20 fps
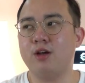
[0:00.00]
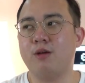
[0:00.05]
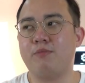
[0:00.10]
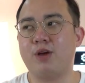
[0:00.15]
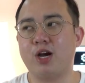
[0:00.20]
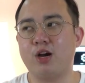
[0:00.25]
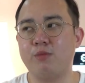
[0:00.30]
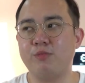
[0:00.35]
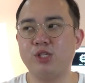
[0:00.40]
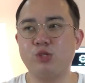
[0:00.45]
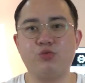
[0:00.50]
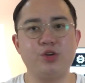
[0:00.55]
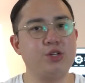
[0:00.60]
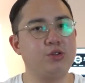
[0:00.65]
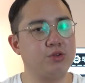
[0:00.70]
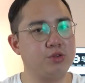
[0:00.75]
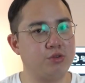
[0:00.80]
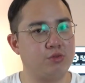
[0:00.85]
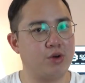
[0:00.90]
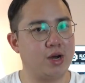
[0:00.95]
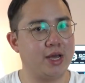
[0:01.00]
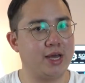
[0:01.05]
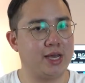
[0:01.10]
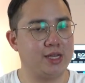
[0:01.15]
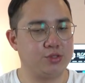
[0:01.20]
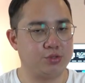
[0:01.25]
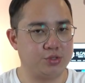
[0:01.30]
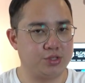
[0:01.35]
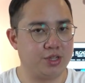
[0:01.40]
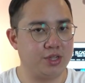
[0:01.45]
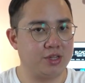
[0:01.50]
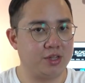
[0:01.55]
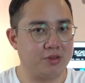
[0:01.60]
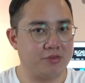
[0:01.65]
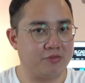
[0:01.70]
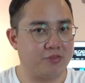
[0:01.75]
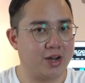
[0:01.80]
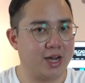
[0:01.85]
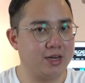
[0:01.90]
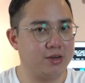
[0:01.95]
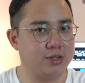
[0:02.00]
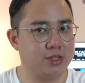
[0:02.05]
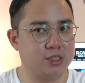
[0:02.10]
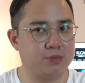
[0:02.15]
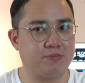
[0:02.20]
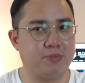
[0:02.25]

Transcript: By all means, we don't know why ASUS didn't invite us,